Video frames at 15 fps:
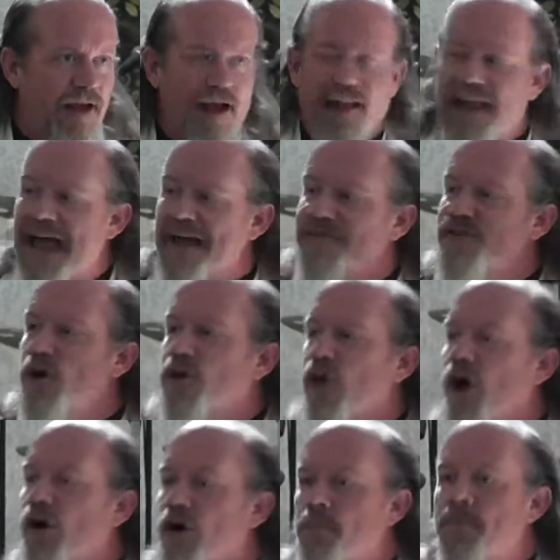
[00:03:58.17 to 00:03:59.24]
A life no
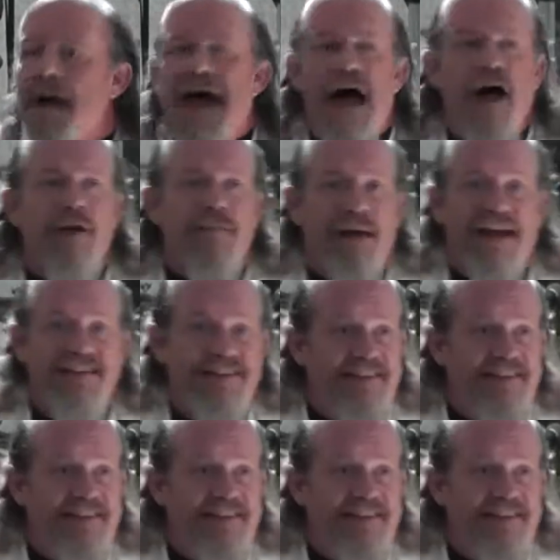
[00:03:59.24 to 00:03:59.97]
longer bound by